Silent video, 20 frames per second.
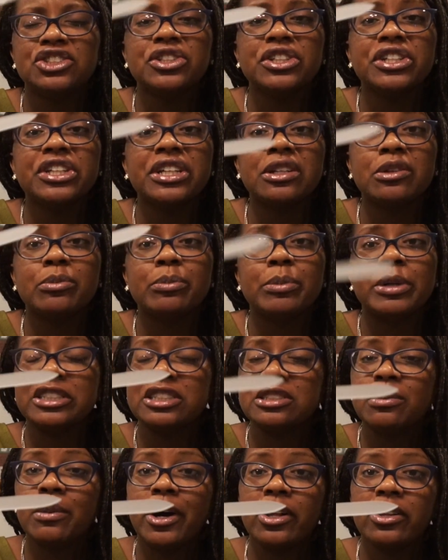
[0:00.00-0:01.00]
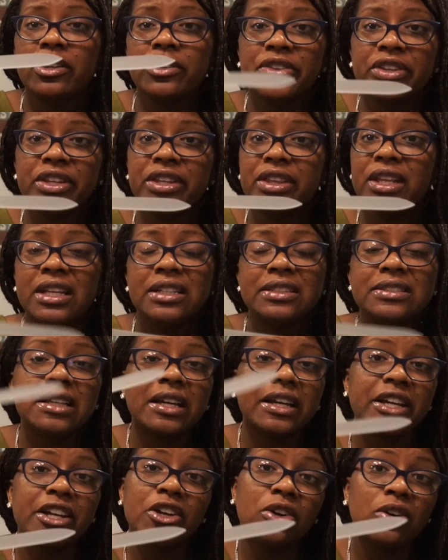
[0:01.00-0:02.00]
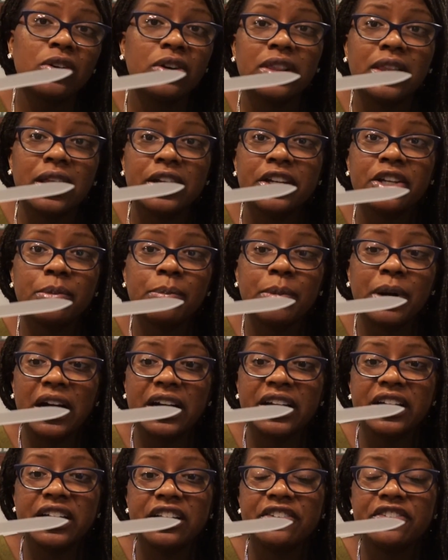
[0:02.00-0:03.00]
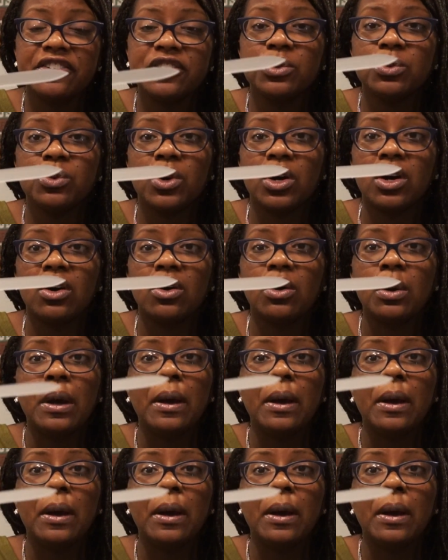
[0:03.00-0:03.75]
You can get them much smaller than this that can go in like your pocket if you want.